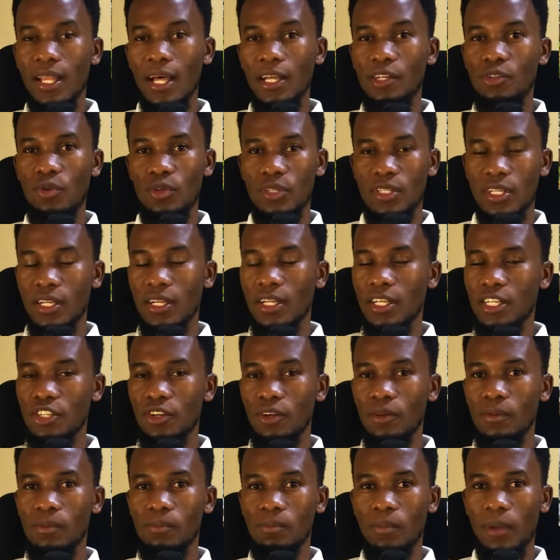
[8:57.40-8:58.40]
that was
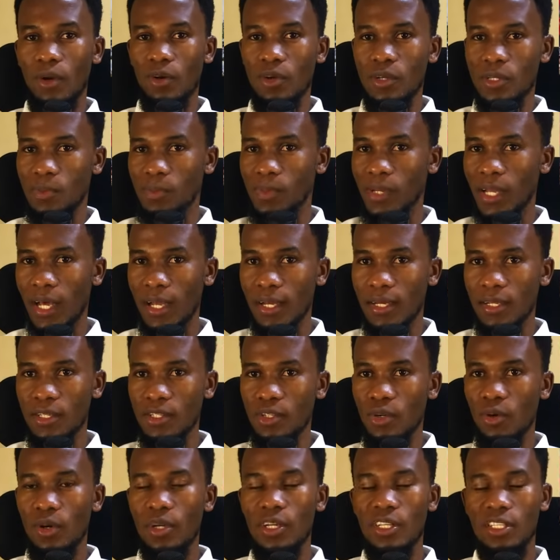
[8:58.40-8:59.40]
initial Marwa's plan.
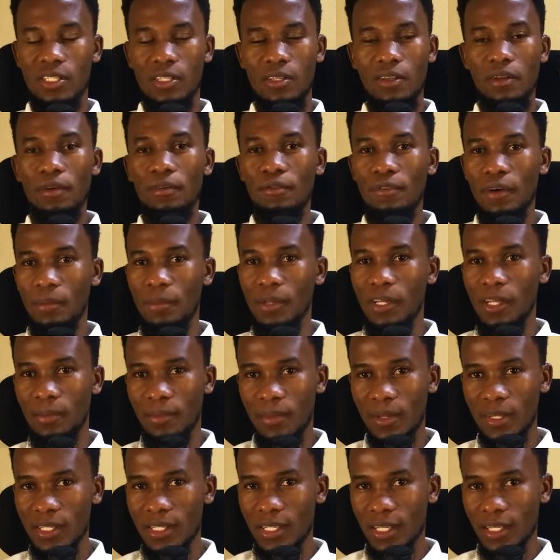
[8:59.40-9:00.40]
So it's family
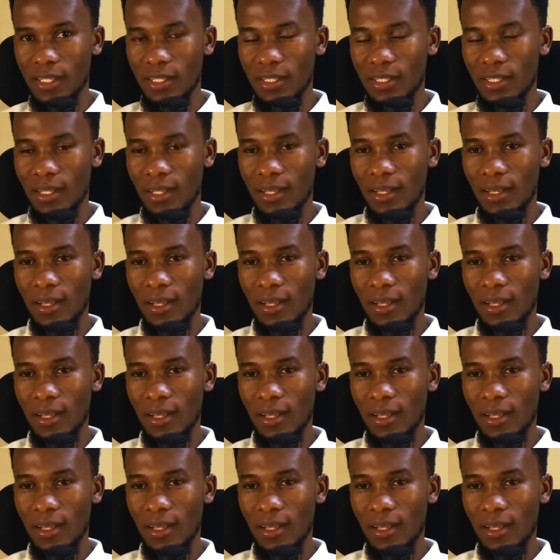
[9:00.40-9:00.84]
business.